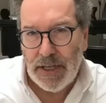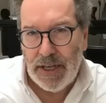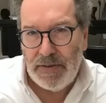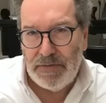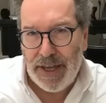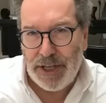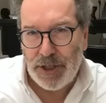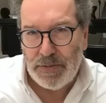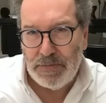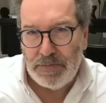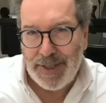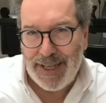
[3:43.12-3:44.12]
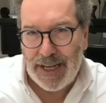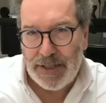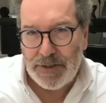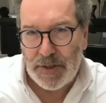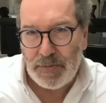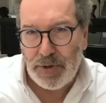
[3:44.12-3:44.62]
inflation
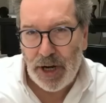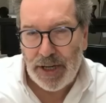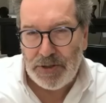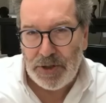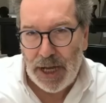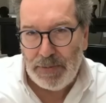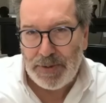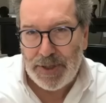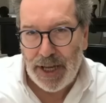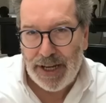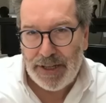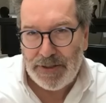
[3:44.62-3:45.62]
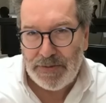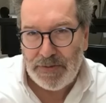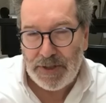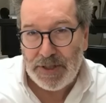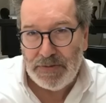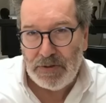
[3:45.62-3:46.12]
began to surprise on the upside,
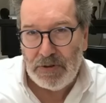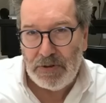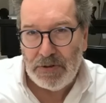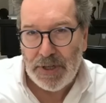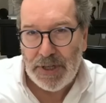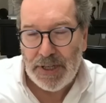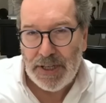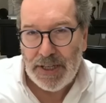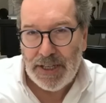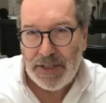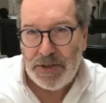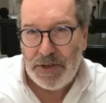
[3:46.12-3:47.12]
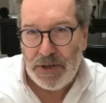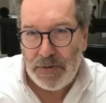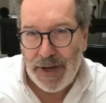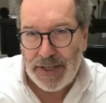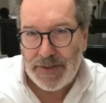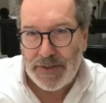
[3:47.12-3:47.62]
first of all in the
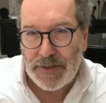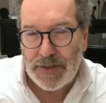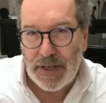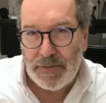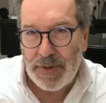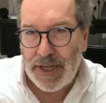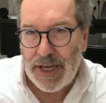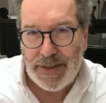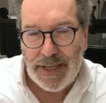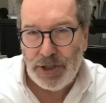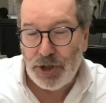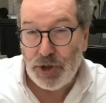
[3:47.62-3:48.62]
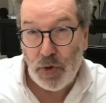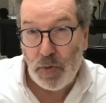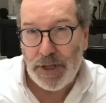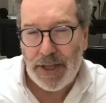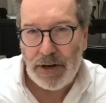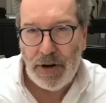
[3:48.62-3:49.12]
US, and then
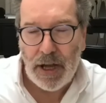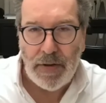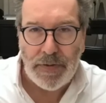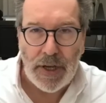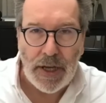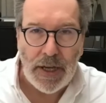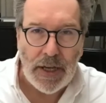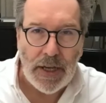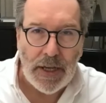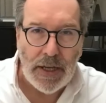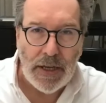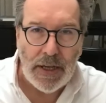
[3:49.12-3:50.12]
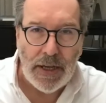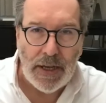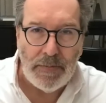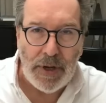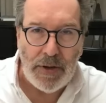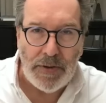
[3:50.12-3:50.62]
shortly thereafter,
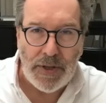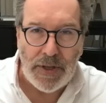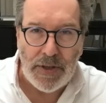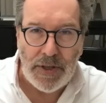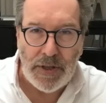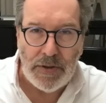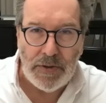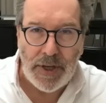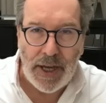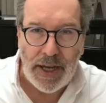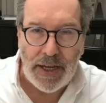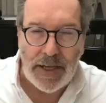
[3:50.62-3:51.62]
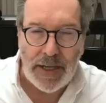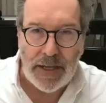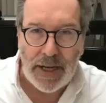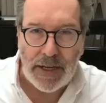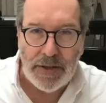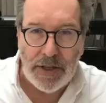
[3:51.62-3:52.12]
both in the
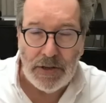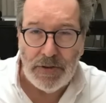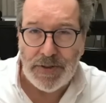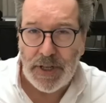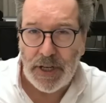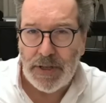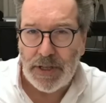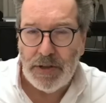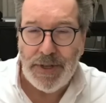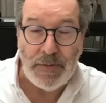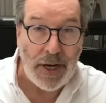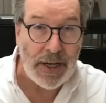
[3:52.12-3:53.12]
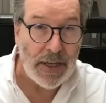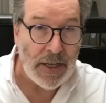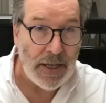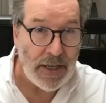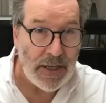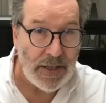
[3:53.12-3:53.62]
UK and the Eurozone. And the reason why
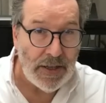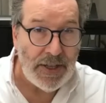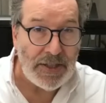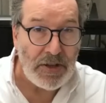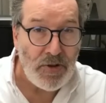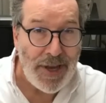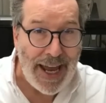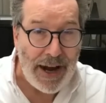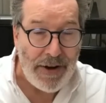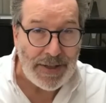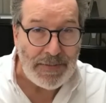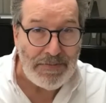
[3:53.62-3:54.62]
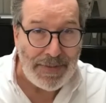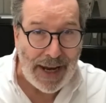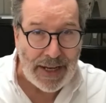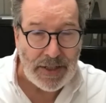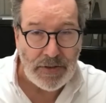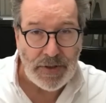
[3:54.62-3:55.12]
these three areas
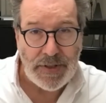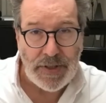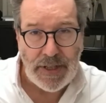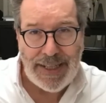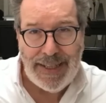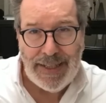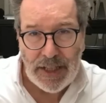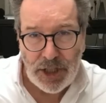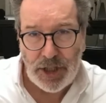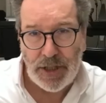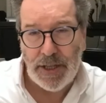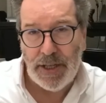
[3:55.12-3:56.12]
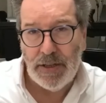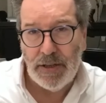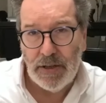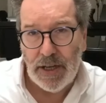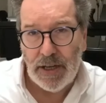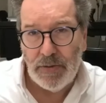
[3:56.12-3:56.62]
matter is that initially,
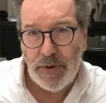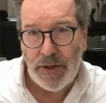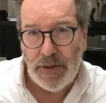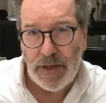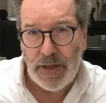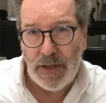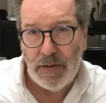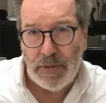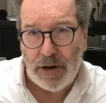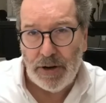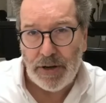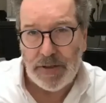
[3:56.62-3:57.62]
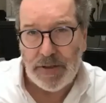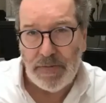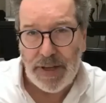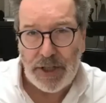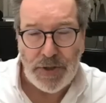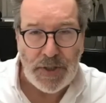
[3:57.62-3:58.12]
when the American
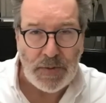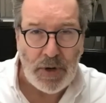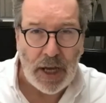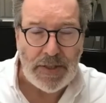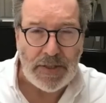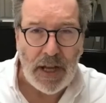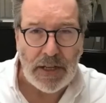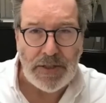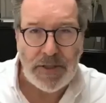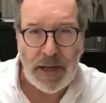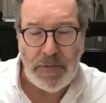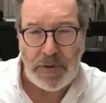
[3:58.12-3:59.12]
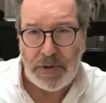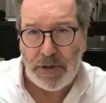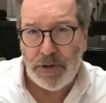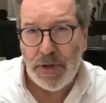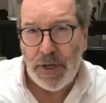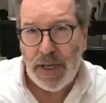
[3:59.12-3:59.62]
inflationary surprises started to come
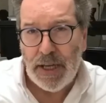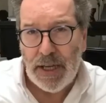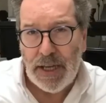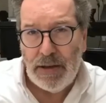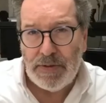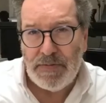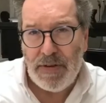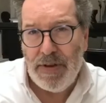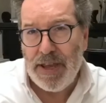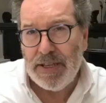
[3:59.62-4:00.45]
through, it was very